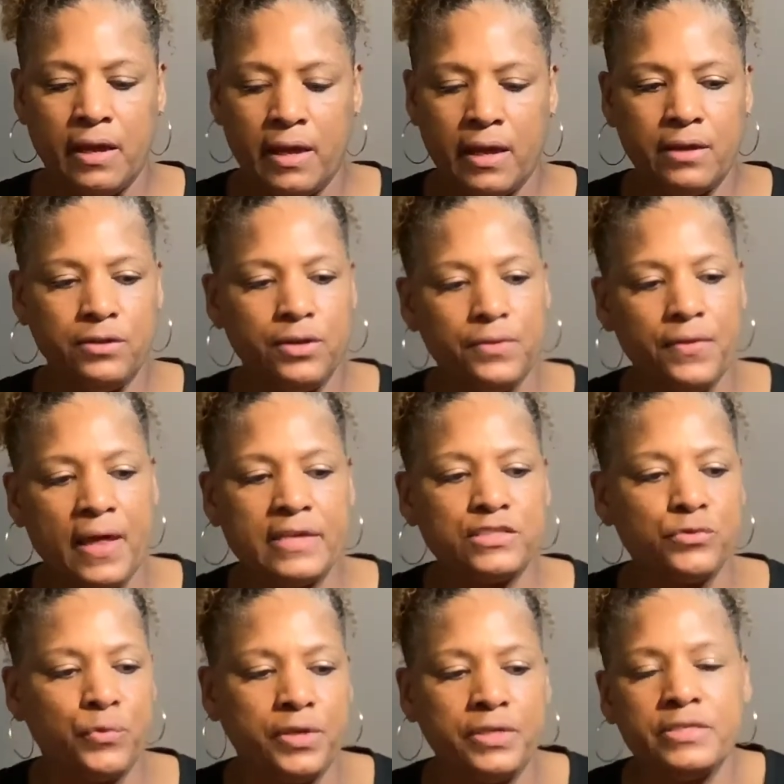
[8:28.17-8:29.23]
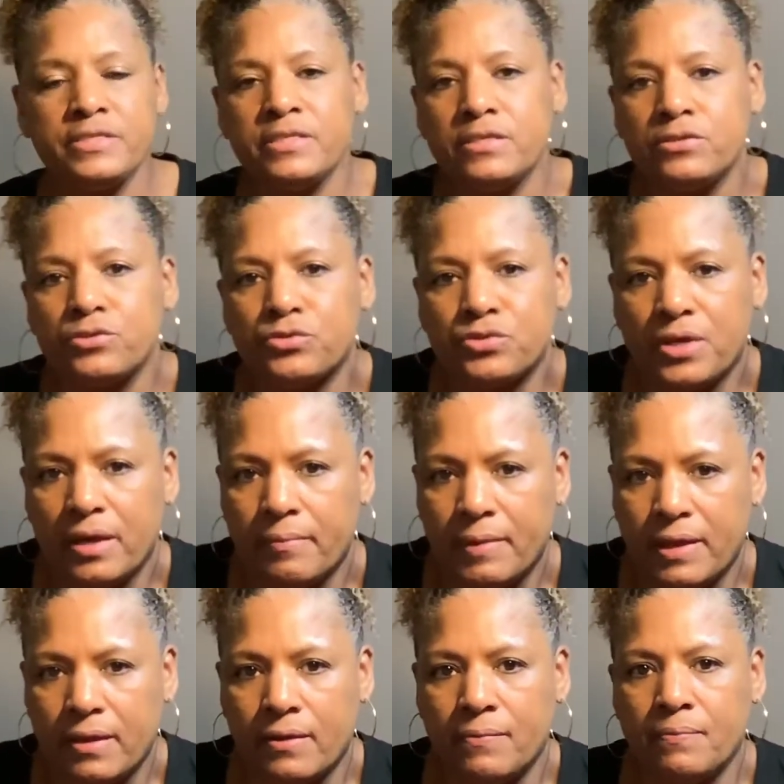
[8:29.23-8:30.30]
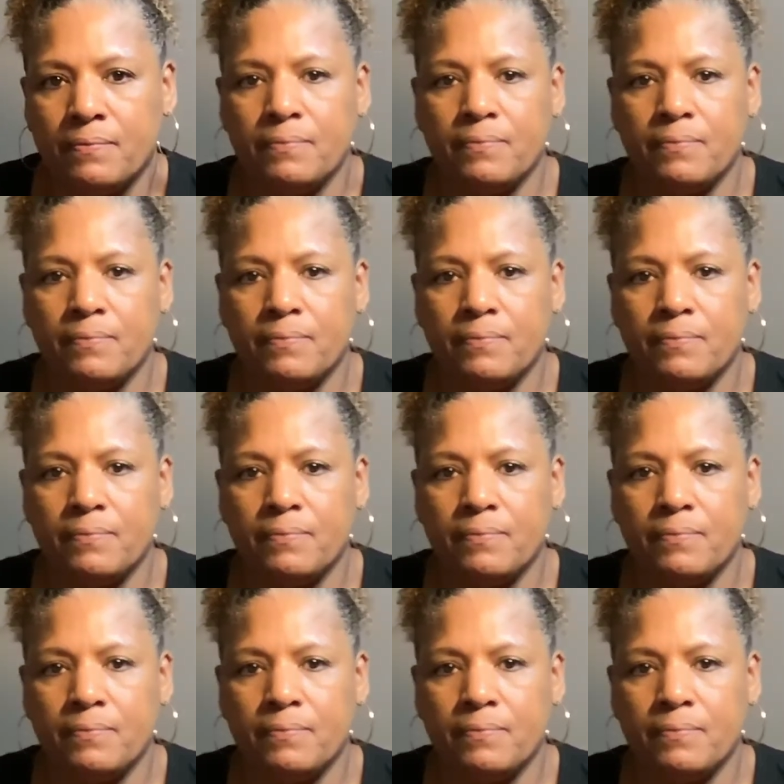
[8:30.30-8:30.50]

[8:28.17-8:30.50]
And that's where your scissors come in.